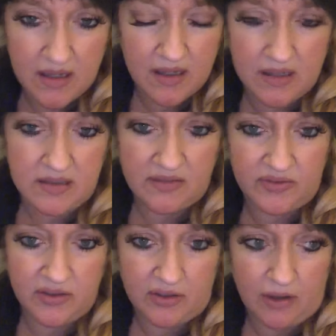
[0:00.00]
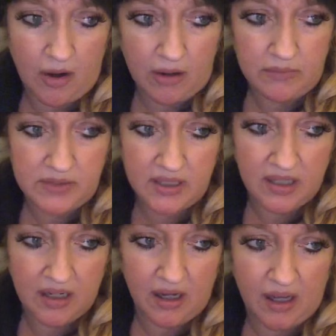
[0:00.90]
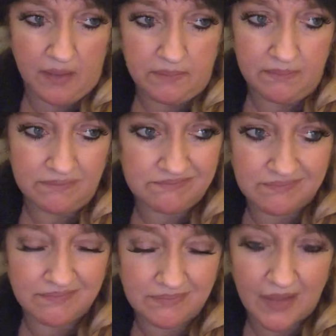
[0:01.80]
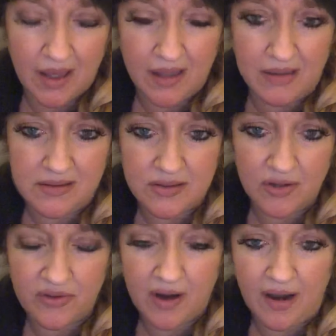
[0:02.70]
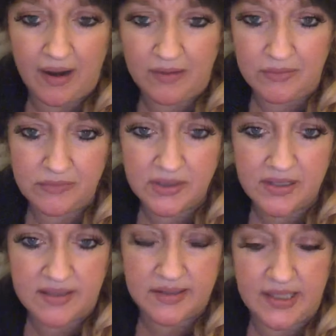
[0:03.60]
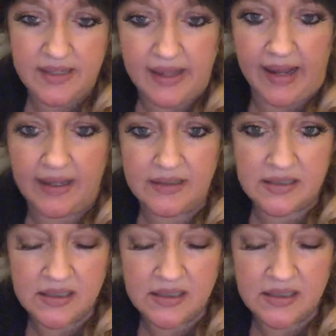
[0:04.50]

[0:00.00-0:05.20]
is if you're harmed. And so far, I don't really see that.